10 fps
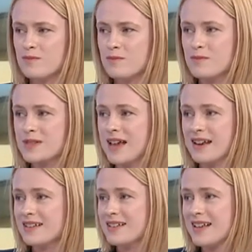Ms
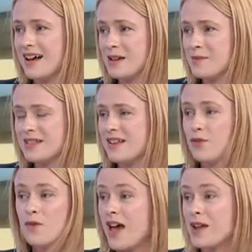Gallagher's arguments
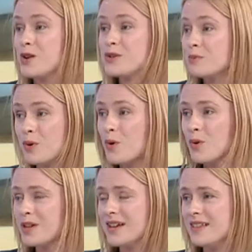found no
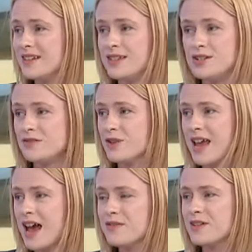support in the decision of Re
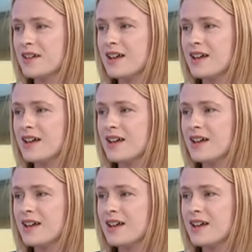Canavan.